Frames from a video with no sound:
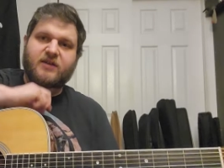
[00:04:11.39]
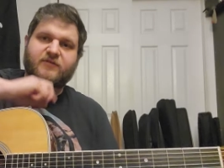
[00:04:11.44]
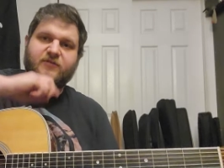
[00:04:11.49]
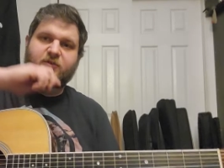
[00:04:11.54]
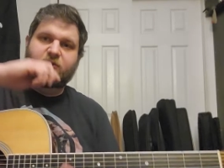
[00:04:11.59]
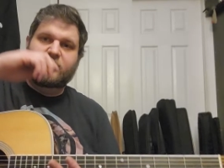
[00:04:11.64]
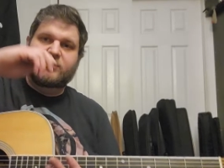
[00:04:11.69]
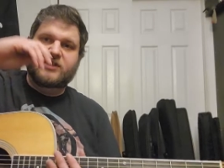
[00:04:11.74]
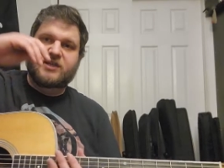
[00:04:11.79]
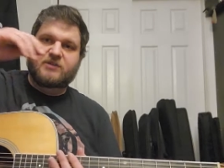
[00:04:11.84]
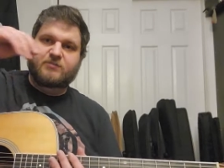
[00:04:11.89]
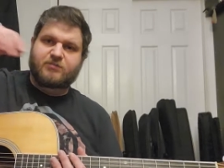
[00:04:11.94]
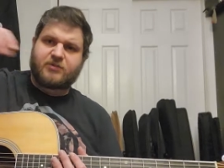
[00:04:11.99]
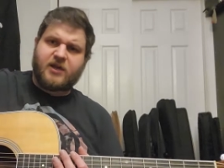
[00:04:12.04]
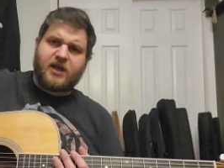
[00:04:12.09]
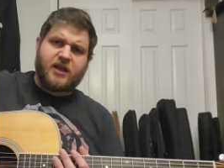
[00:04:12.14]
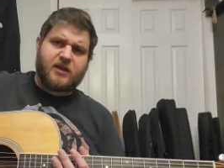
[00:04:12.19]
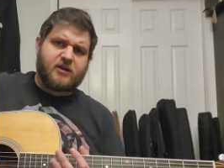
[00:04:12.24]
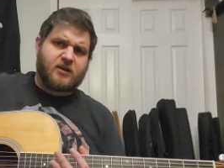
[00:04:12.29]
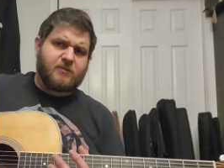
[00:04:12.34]
if you're a lead
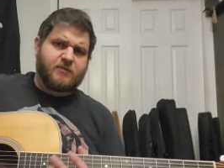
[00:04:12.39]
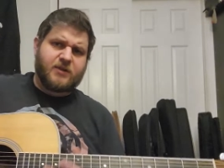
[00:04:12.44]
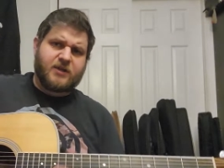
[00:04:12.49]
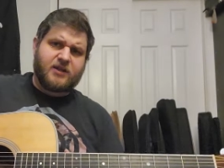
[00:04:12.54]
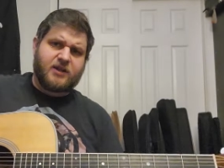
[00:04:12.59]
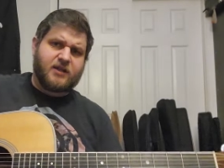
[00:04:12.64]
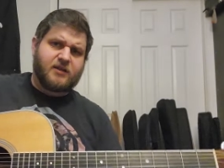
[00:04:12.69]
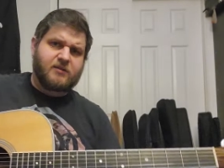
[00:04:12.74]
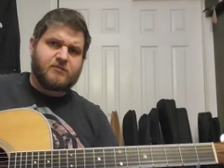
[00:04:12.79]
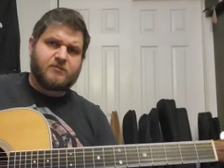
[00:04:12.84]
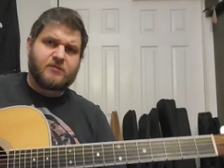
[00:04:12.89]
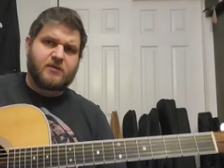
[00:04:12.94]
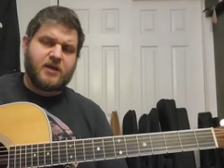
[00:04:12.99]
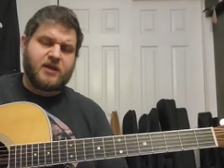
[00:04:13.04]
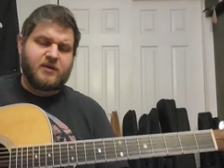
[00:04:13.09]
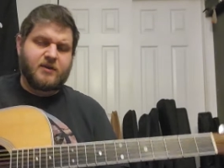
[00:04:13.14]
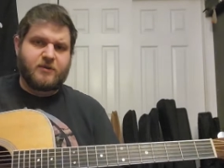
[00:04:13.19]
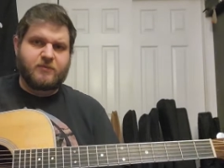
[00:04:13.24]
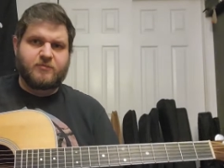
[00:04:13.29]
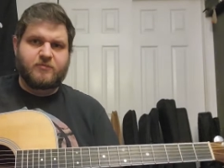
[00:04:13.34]
player, I mean, I,
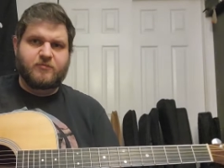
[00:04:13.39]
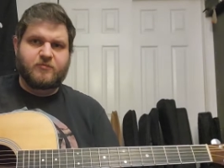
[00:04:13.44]
I uh,